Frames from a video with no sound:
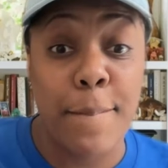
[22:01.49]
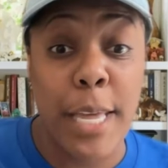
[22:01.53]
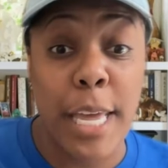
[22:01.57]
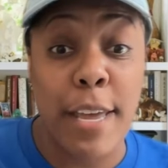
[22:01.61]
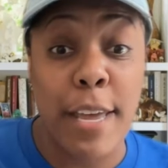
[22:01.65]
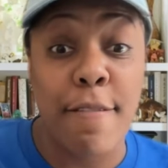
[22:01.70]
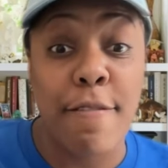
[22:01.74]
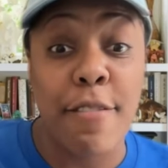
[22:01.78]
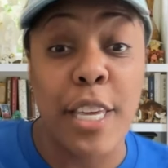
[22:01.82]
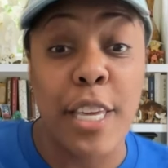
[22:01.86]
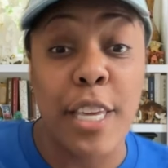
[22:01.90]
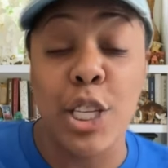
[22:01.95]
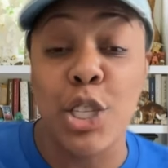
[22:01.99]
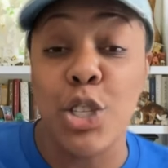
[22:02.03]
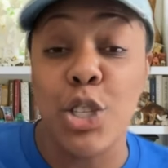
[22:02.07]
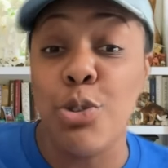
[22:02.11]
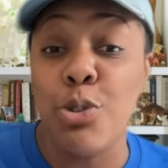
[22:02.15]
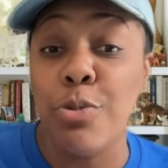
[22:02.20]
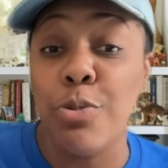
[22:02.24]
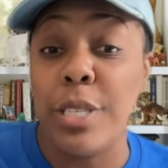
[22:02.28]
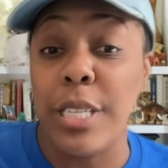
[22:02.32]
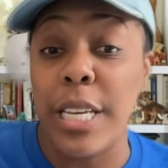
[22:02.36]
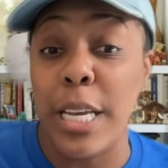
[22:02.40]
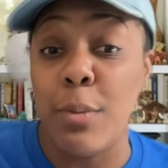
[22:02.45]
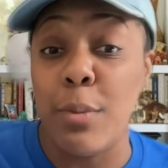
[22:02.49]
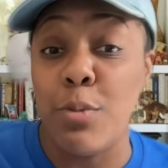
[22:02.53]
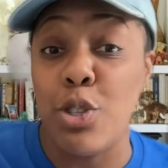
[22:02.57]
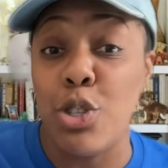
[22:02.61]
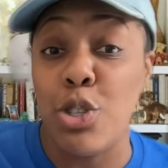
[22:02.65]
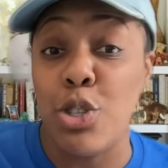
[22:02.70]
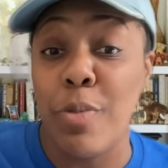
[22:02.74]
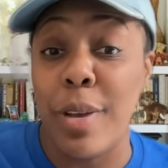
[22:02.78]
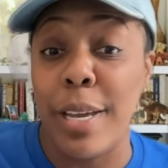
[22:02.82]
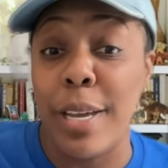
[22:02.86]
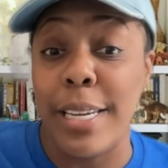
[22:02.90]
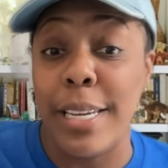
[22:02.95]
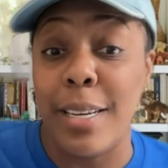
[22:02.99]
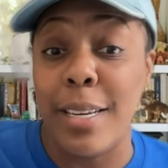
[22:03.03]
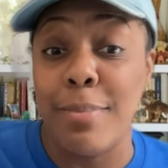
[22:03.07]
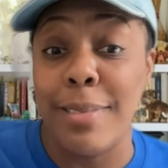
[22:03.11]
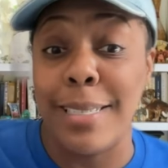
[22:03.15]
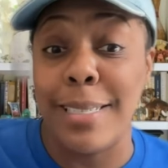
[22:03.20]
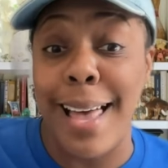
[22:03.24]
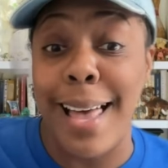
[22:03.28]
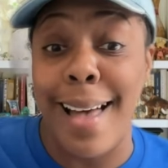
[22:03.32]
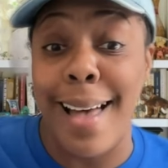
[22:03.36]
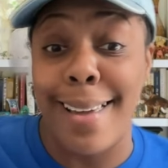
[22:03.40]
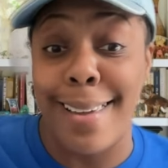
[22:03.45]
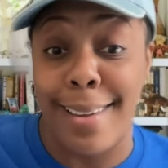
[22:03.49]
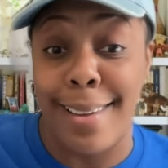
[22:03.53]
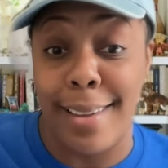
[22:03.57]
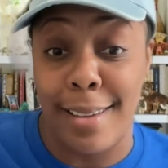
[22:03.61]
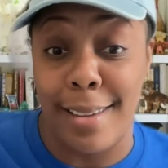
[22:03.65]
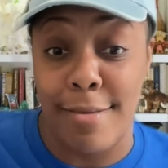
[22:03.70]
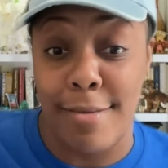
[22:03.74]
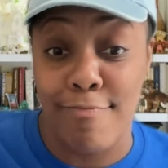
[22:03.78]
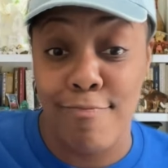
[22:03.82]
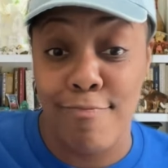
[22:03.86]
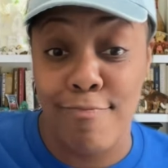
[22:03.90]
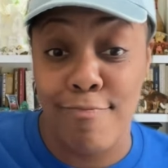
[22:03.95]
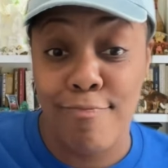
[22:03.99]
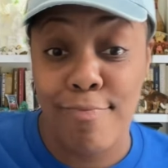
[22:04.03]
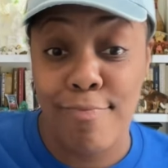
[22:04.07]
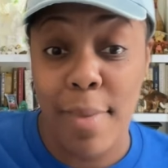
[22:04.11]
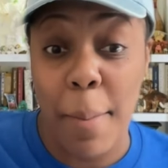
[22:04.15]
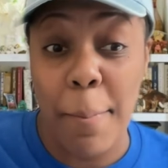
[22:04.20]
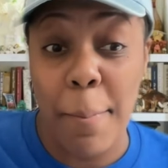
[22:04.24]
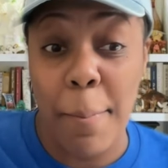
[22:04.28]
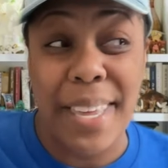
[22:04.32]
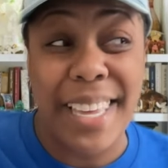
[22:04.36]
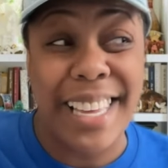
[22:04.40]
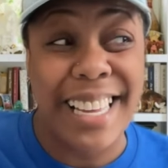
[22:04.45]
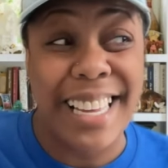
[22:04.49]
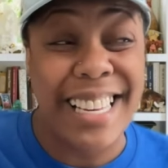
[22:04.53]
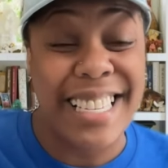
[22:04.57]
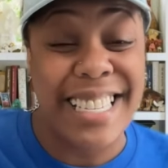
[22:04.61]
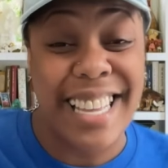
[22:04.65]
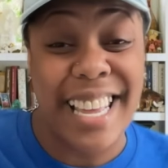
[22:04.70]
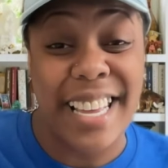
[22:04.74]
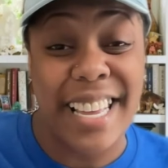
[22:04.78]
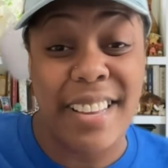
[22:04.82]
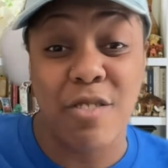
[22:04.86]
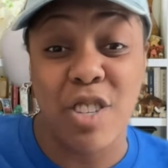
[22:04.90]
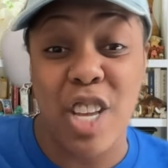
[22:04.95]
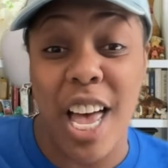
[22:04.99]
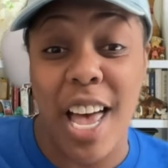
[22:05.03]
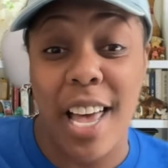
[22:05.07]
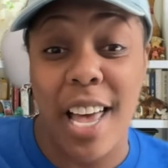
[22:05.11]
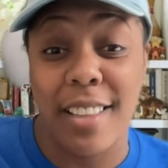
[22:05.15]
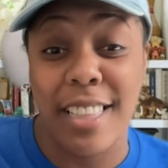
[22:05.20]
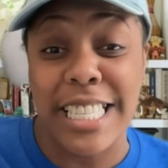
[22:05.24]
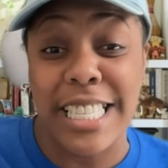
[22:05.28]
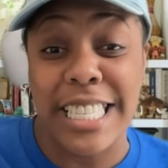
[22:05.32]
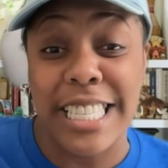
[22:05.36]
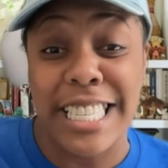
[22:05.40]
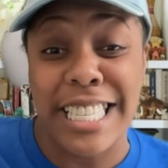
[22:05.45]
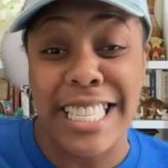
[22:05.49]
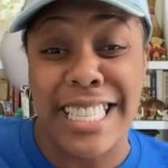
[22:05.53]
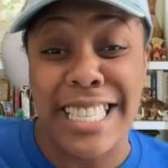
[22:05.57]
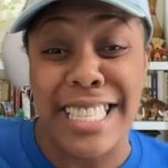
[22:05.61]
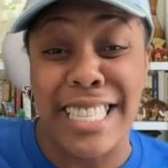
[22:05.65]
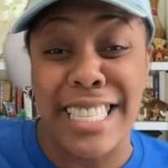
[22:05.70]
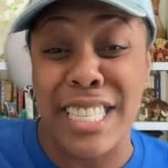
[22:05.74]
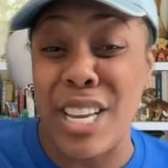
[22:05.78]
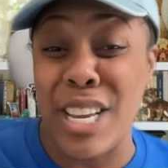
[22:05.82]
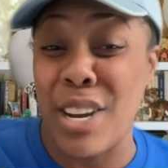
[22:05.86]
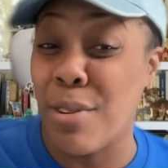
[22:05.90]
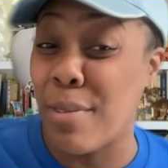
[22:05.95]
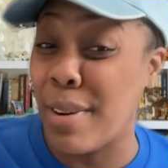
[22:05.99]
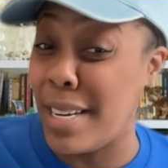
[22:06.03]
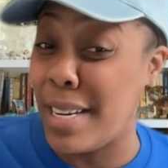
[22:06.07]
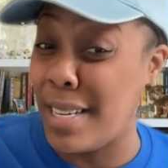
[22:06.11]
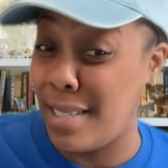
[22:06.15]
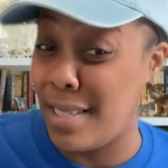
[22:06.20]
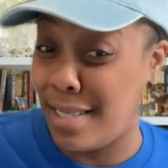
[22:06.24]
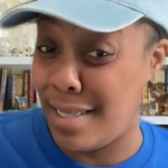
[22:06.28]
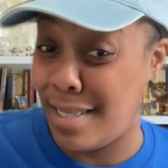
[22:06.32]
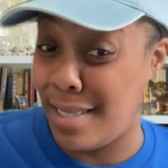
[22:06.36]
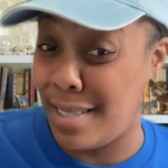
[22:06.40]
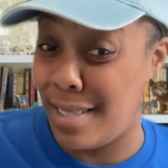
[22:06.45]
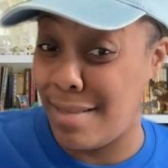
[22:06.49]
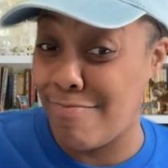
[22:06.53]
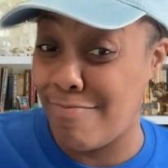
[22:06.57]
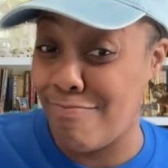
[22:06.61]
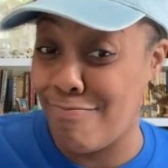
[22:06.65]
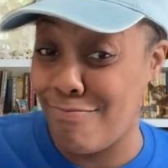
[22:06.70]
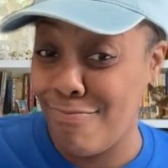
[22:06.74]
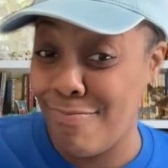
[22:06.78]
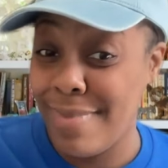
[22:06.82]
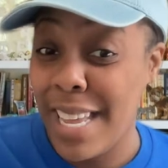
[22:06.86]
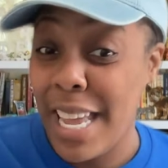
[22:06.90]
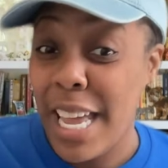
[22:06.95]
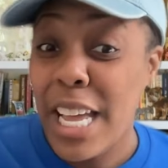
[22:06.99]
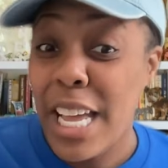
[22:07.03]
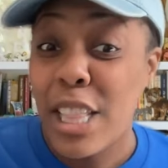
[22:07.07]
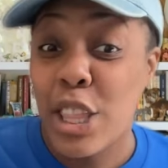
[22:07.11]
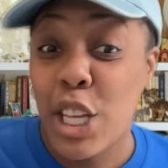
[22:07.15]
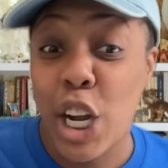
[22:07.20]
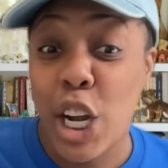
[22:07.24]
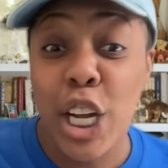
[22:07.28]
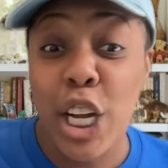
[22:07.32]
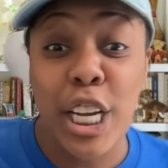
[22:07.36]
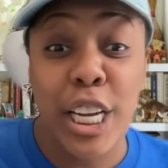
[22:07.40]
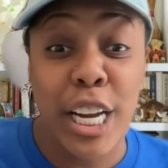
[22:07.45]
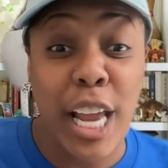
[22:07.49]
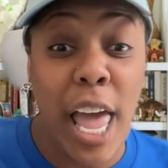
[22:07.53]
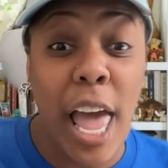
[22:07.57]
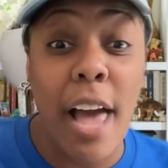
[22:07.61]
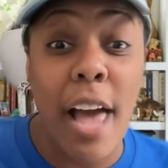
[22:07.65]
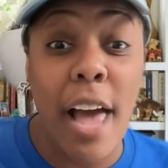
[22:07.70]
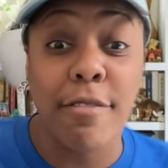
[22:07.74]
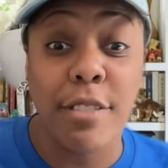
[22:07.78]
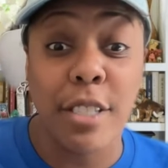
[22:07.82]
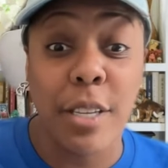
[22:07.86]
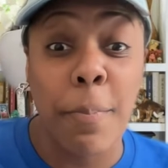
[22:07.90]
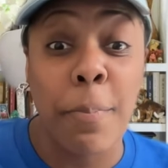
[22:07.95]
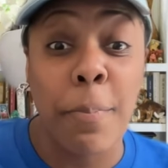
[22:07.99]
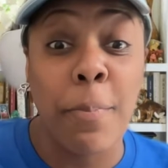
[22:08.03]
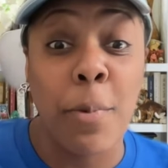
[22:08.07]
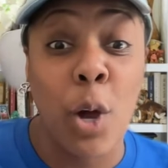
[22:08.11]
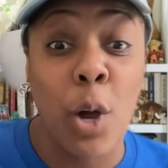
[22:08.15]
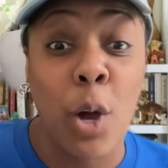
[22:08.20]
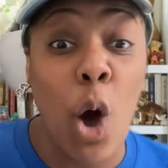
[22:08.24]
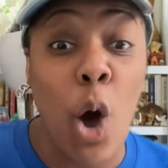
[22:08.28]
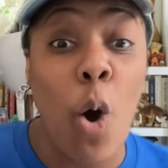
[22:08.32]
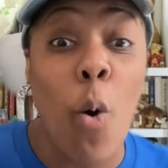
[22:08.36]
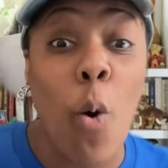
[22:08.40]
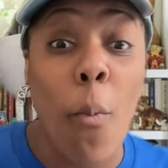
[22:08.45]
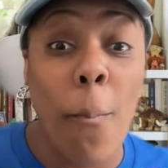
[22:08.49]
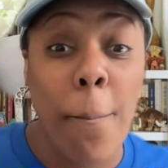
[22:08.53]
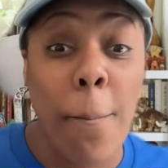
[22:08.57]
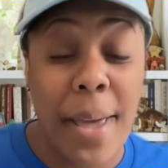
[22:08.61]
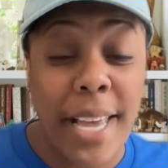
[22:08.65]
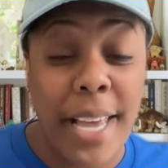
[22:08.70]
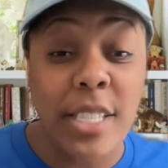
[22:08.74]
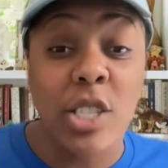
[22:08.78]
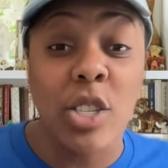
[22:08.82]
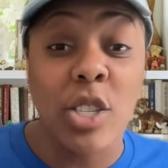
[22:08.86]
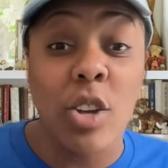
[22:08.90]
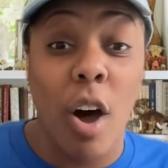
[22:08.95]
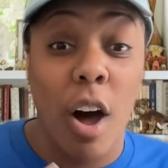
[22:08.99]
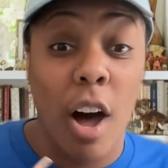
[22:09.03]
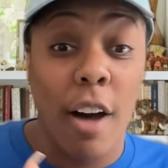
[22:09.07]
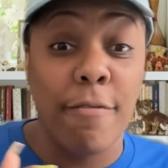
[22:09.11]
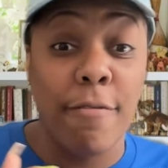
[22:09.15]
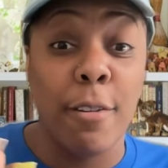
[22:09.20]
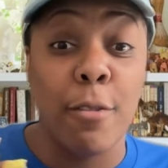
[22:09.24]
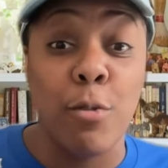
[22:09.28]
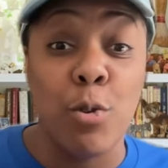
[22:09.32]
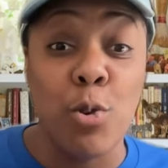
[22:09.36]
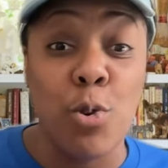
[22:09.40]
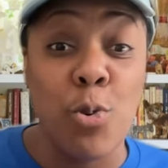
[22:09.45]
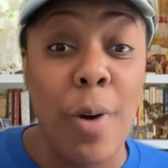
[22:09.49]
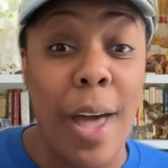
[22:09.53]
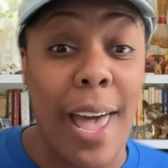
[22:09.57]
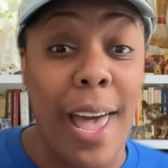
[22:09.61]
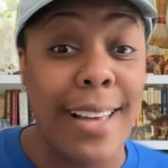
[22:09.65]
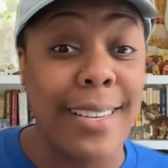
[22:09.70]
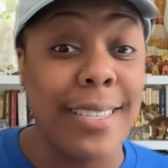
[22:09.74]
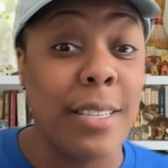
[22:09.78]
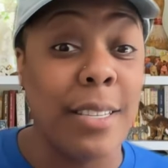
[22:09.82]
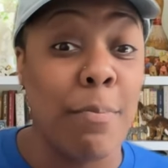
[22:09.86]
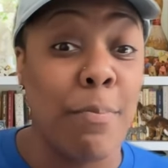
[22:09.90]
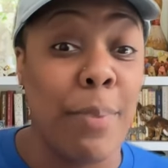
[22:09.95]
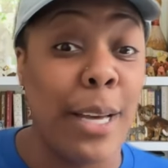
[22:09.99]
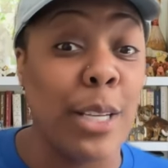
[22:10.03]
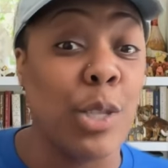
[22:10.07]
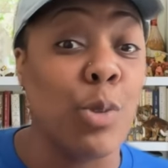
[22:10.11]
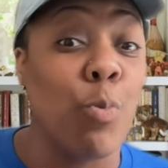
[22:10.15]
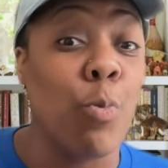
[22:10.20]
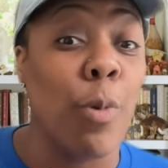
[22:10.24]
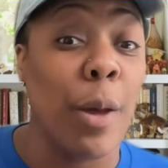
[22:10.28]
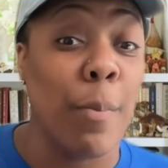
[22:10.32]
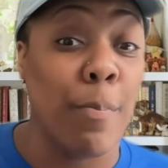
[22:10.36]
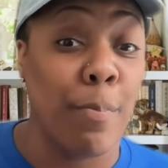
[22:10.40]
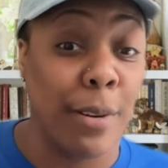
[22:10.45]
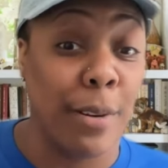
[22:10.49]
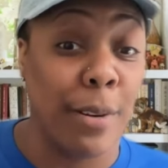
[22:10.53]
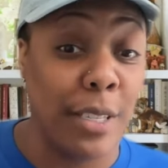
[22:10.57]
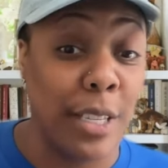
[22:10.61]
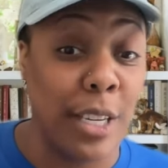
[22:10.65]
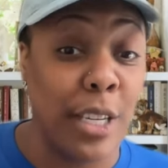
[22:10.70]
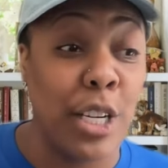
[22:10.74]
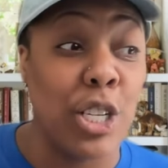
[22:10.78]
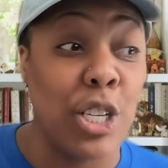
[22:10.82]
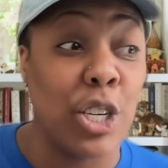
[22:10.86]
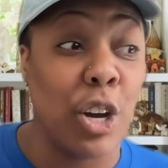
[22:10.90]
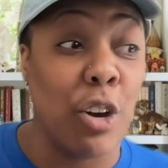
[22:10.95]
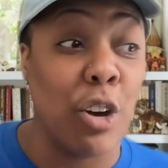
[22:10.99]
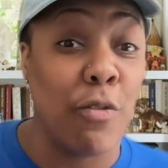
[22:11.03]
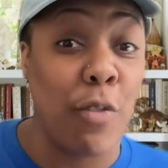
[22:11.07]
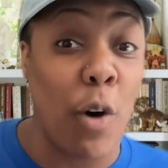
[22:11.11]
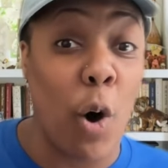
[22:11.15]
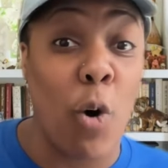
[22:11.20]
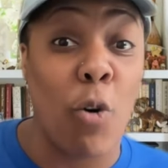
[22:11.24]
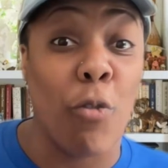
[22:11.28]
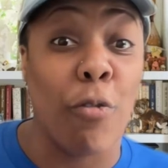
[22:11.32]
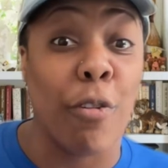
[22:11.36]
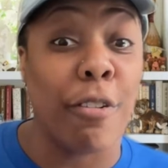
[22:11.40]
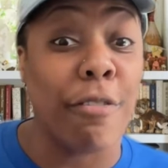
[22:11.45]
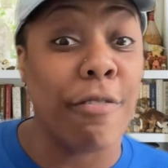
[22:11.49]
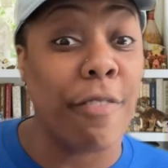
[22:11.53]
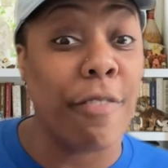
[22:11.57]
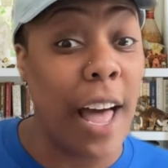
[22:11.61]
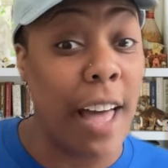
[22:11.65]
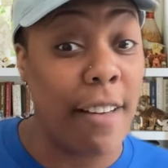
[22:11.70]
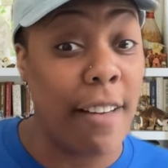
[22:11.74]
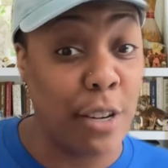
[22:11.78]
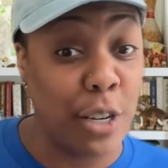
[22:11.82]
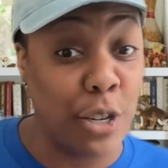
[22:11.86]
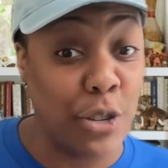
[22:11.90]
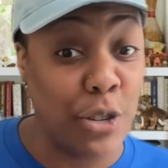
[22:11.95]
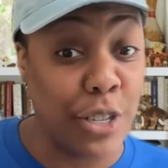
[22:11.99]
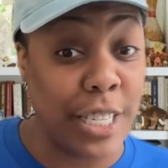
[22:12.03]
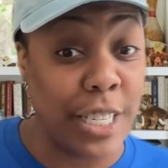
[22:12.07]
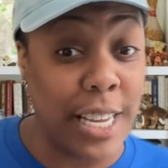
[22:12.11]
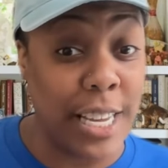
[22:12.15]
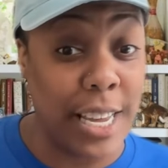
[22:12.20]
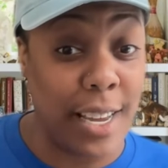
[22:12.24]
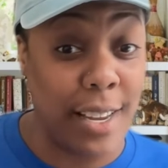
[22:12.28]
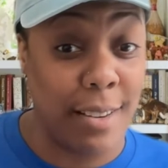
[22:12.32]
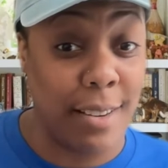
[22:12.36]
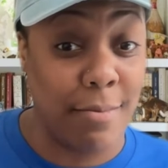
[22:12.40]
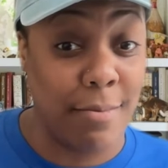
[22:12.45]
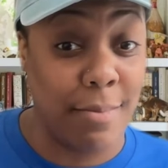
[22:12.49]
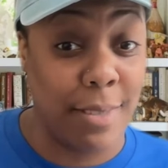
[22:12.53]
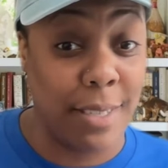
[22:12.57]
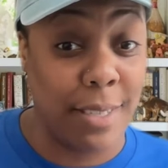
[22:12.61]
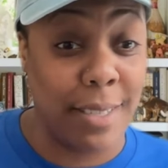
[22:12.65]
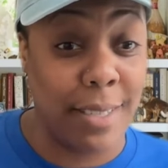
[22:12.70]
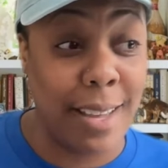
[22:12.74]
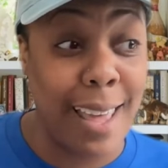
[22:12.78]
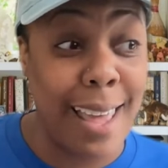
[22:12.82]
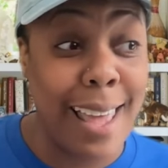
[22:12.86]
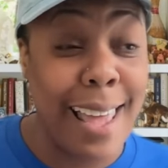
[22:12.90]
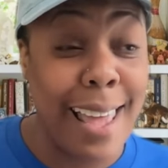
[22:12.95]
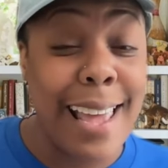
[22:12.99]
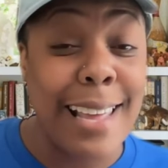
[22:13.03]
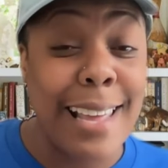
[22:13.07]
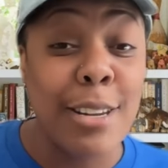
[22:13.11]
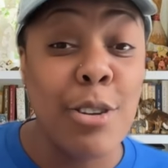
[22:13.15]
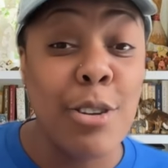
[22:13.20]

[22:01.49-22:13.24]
if these two teams do end up tying, because they've tied the season series, they're going to have to go based off of who has the best win percentage of over five hundred teams. And